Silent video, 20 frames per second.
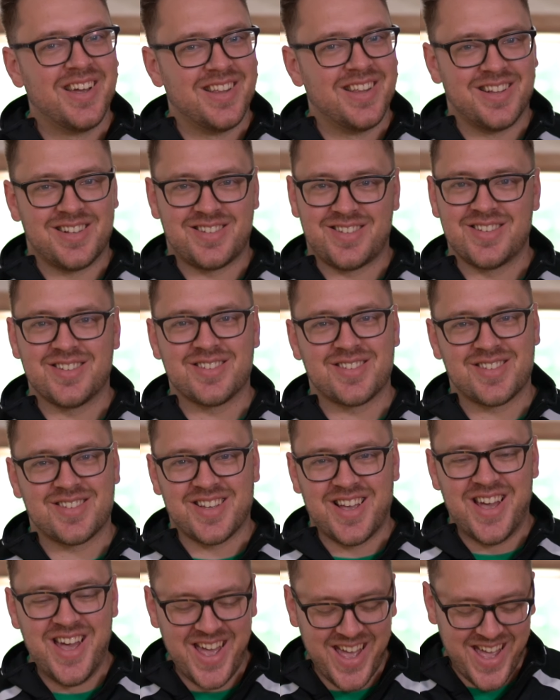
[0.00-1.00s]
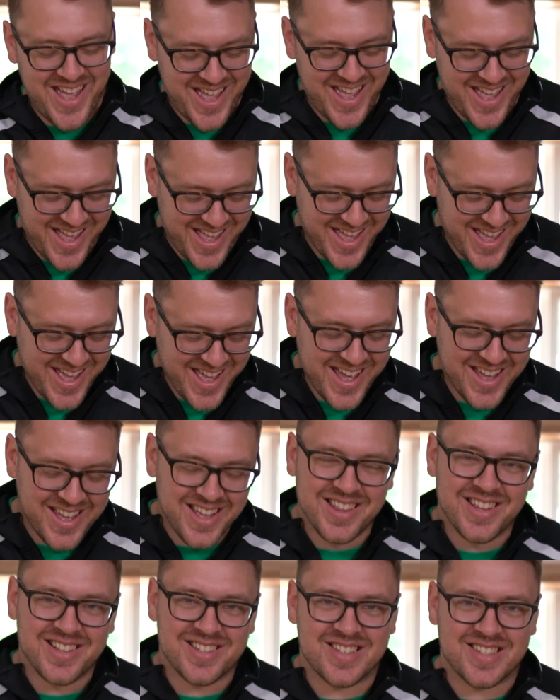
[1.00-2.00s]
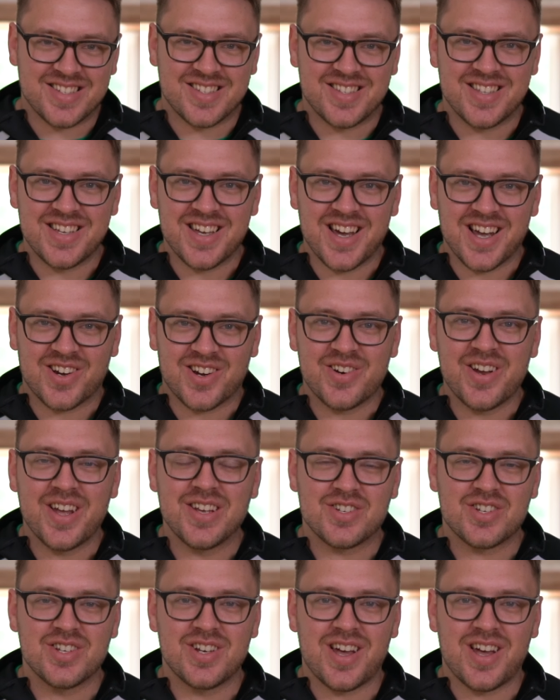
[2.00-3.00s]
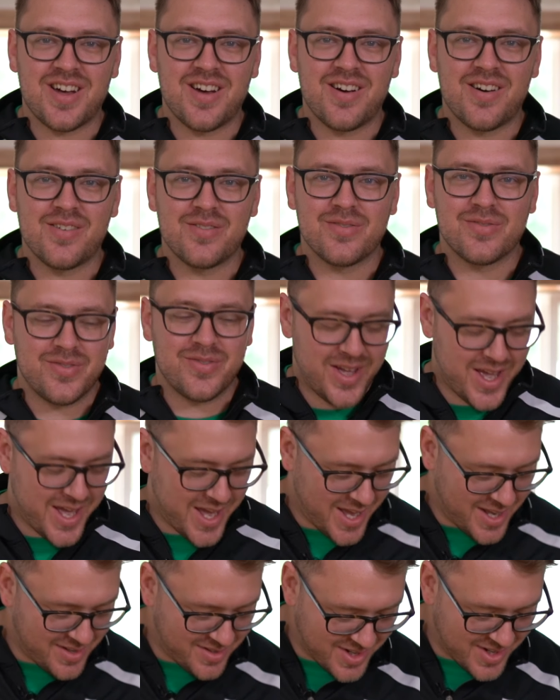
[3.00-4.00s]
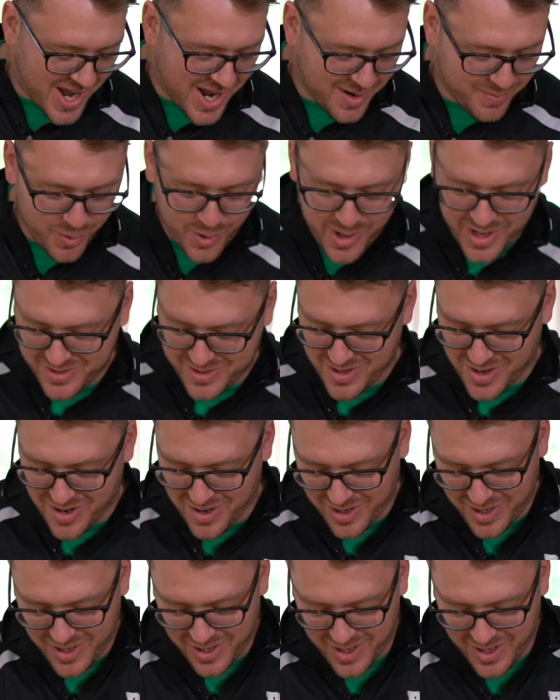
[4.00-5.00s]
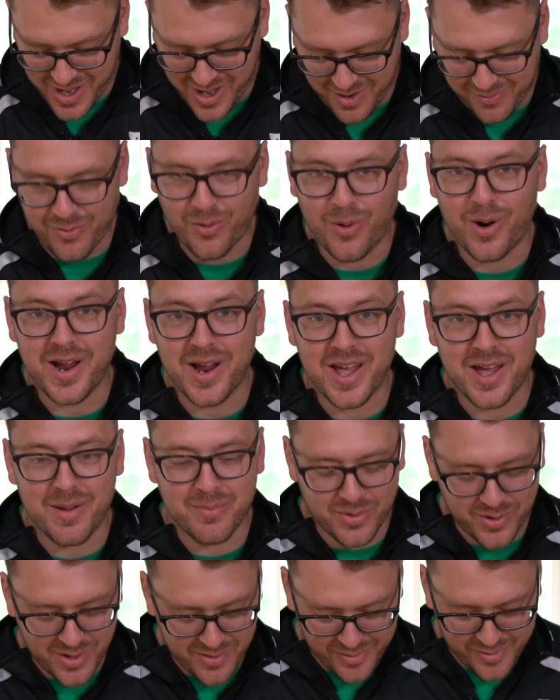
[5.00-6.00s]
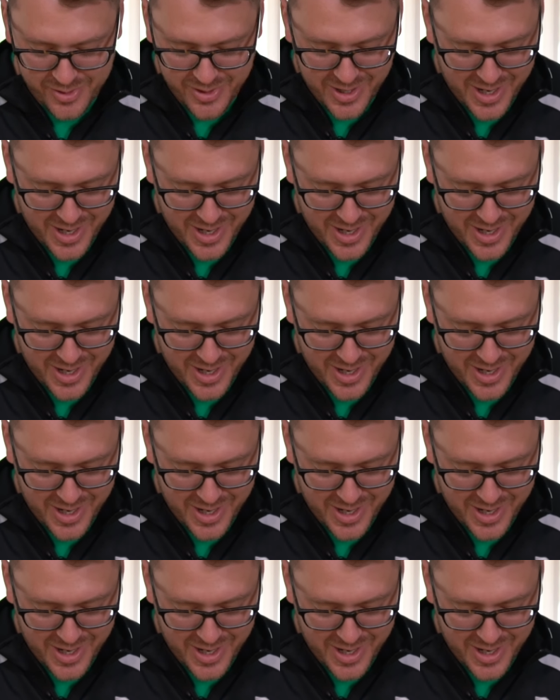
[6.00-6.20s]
This is this is the creation of a stock boy at Target at 4 a.m., believe it or